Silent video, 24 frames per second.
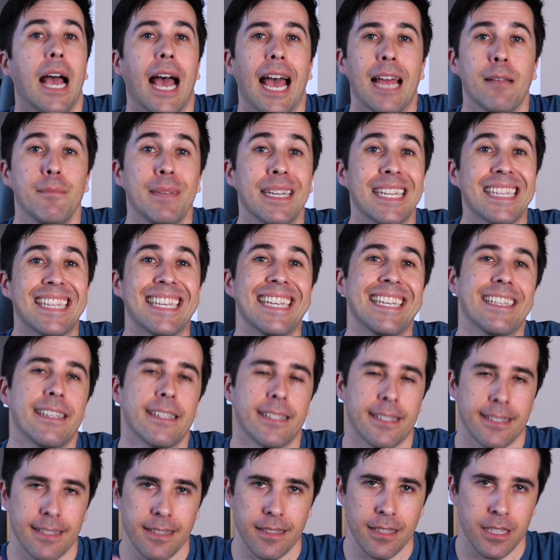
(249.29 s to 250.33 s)
Admittedly,
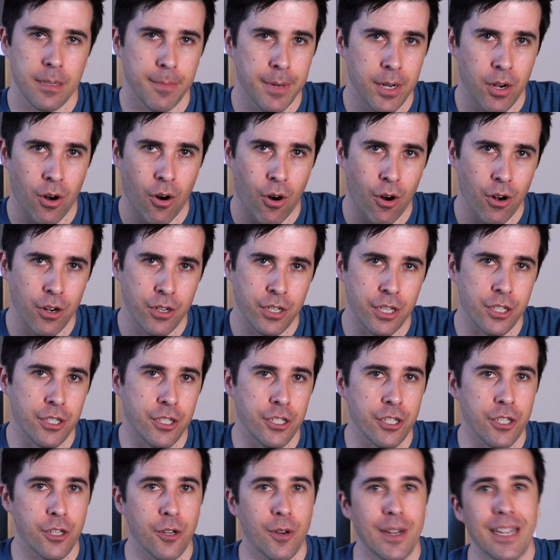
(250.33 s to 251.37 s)
this is a little bit harder to
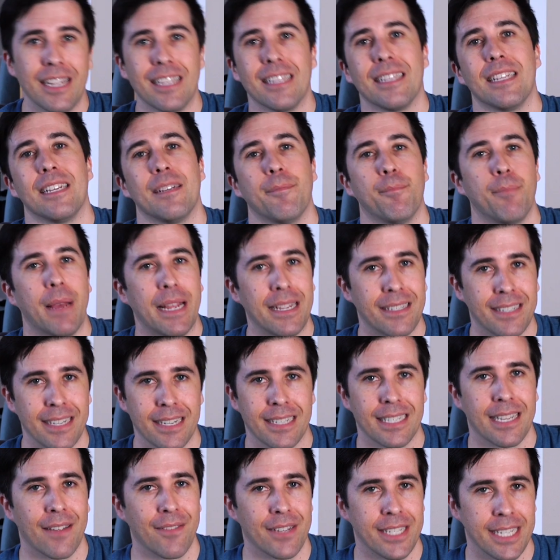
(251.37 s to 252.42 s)
do in the basic
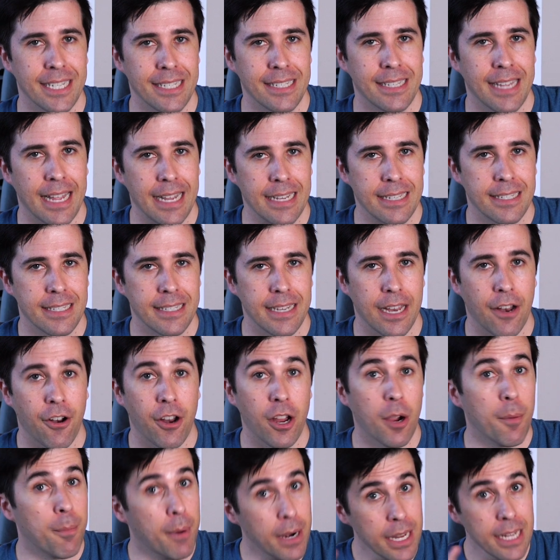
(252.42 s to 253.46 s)
1710
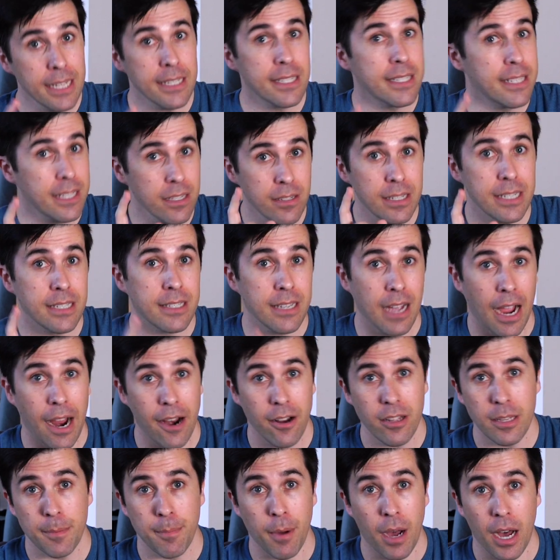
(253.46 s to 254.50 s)
scenario, but it's still
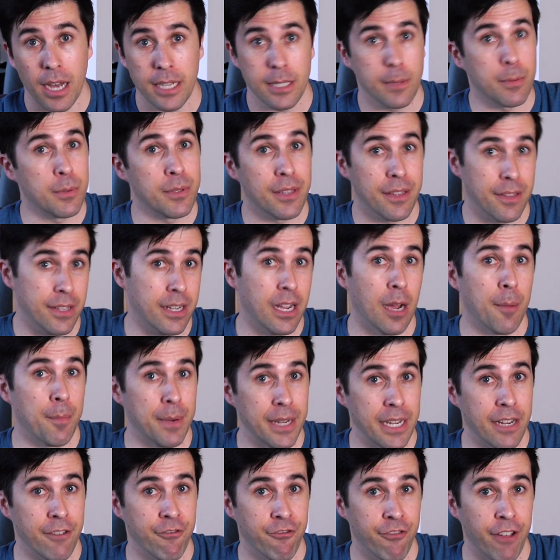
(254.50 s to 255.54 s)
entirely possible that the
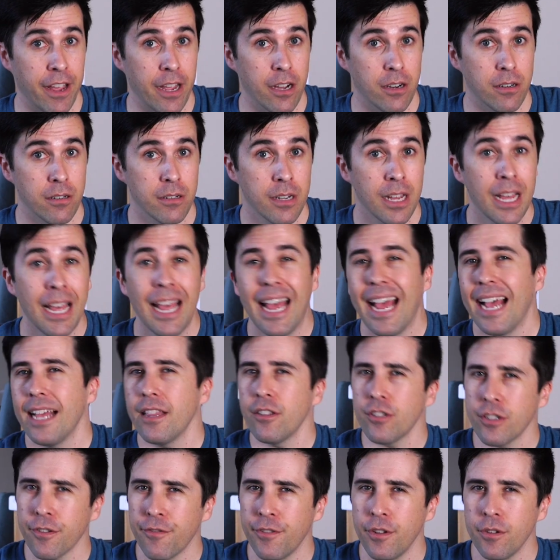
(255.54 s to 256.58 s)
company can fail, and
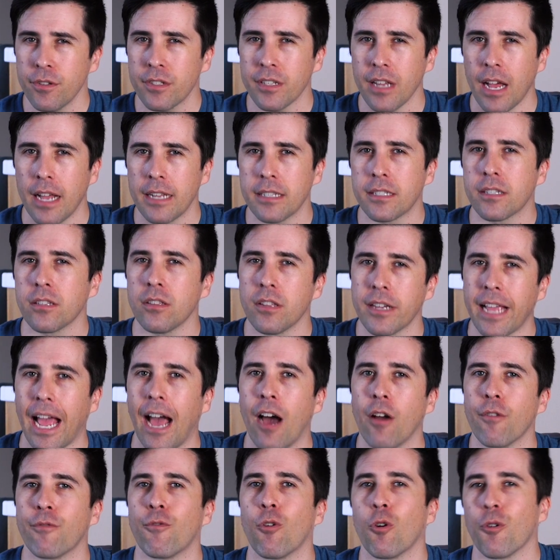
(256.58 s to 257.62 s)
there's a few signs to look
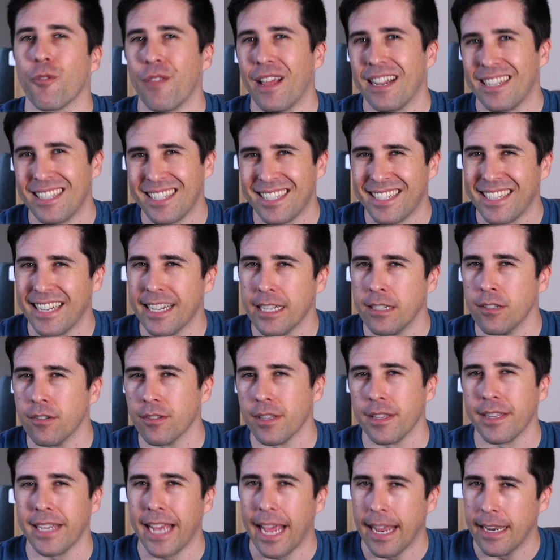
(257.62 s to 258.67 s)
out for that signal
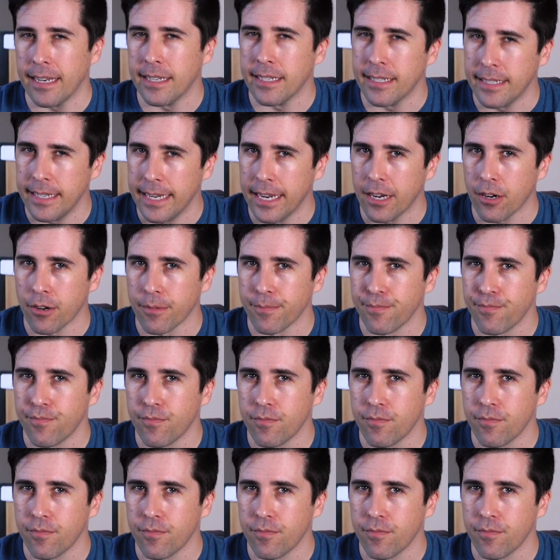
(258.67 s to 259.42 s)
that the end is near.